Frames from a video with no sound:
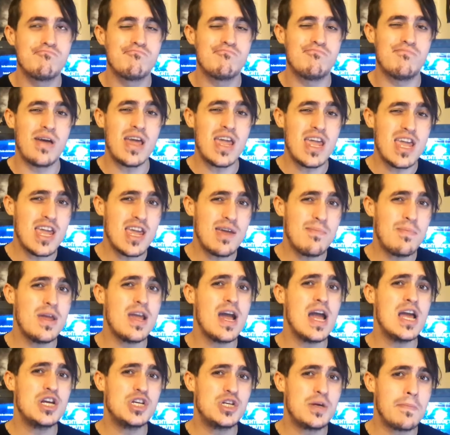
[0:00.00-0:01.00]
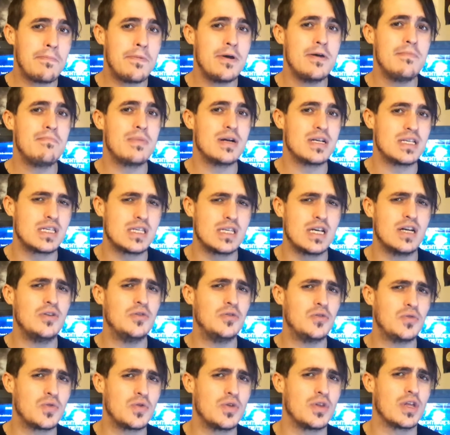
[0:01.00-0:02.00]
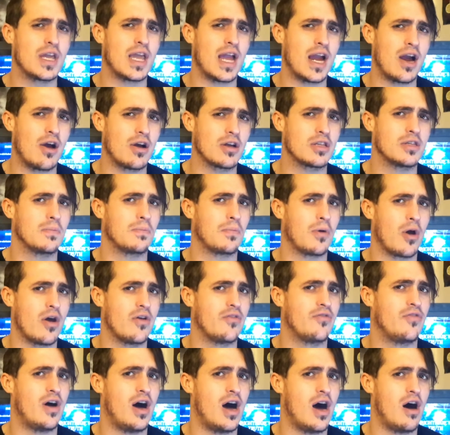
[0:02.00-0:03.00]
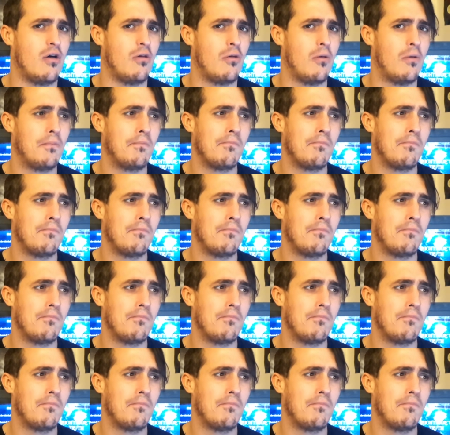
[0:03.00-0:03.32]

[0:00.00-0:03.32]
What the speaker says: Maybe I should put myself through the character profile.